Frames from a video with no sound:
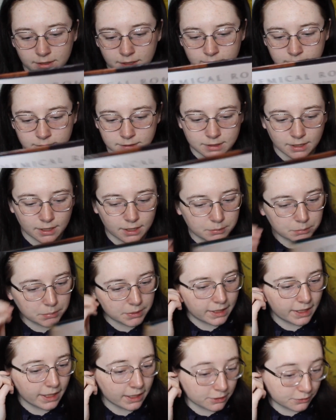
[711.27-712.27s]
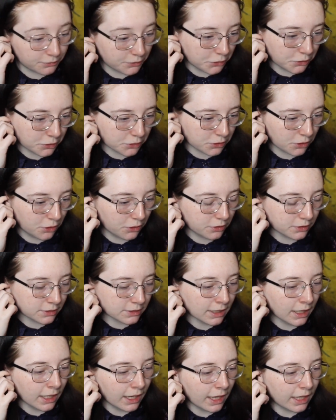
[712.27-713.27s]
then side B has four
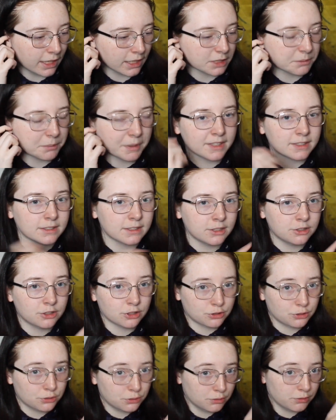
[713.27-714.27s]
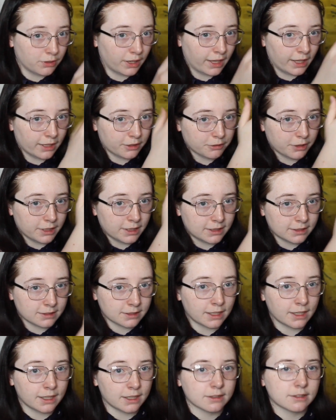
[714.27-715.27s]
songs, and it's basically just all their
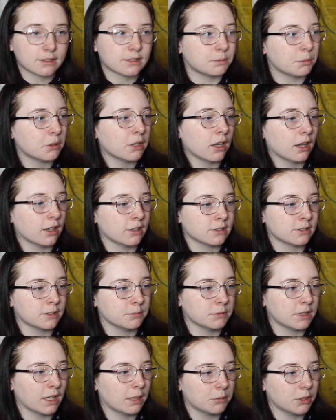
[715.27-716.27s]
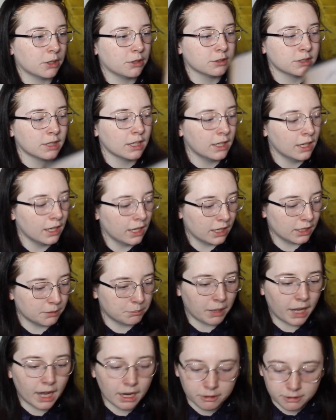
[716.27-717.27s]
greatest hits plus some demos. And
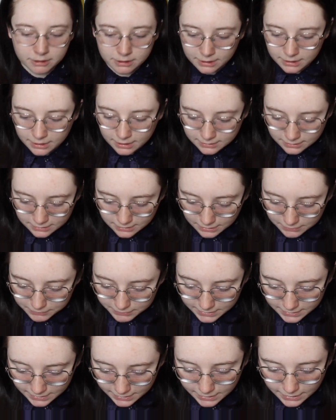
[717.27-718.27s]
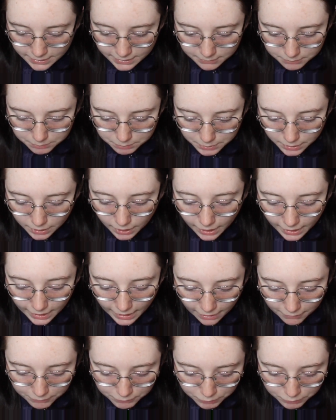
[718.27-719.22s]
apparently there's a DVD in it, but I have